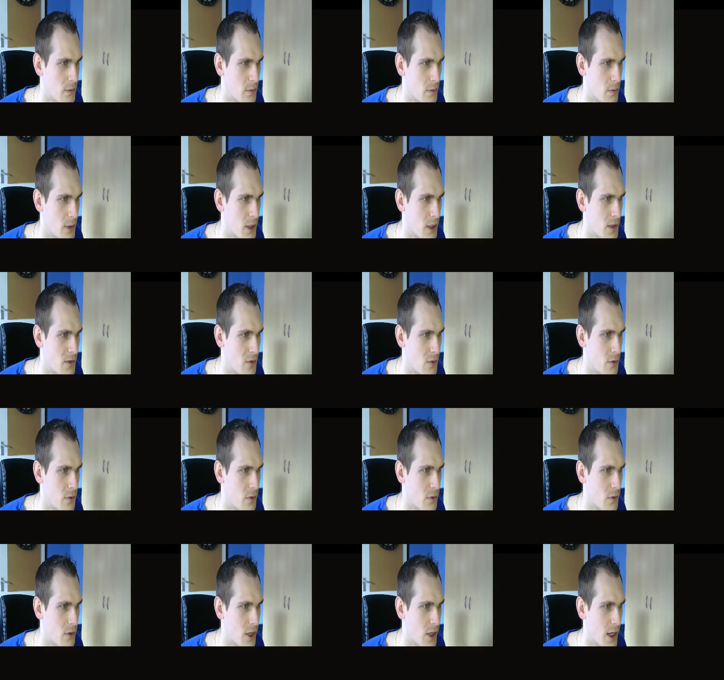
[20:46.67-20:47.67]

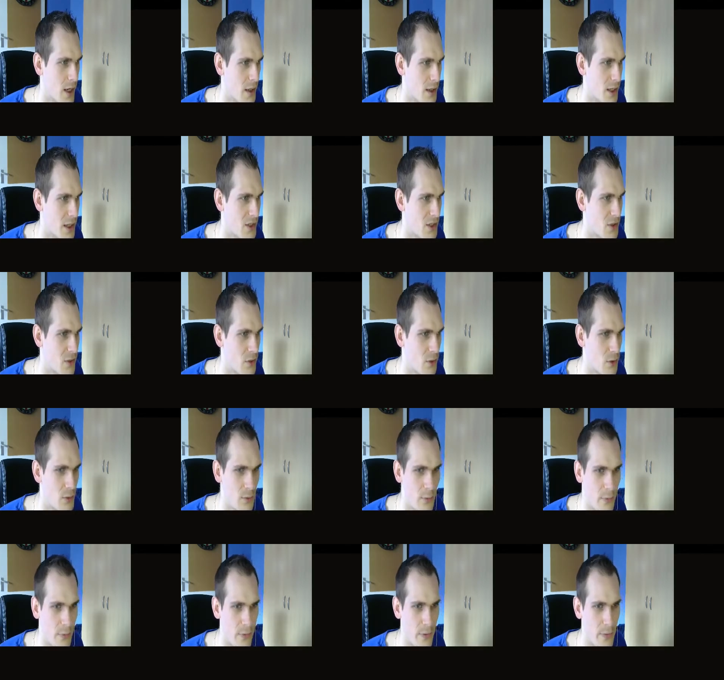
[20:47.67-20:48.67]
let's
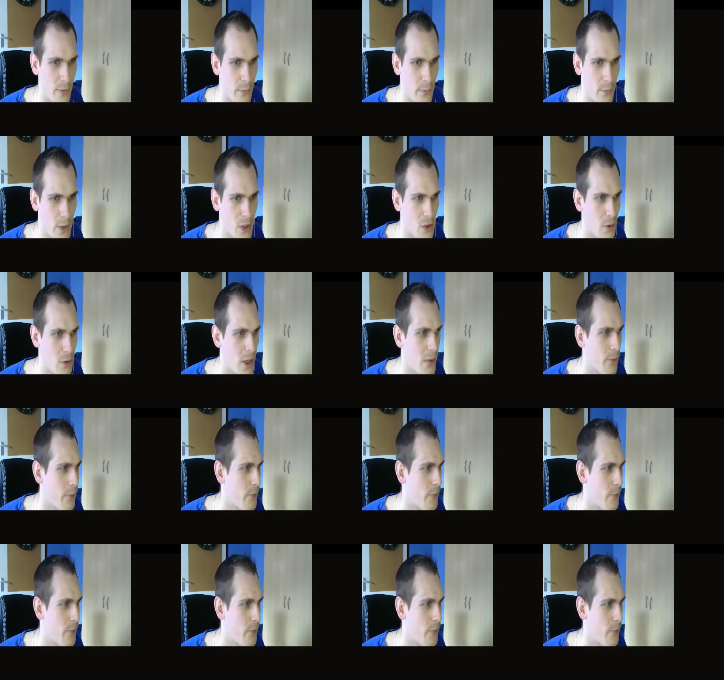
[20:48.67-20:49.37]
do 53. So we have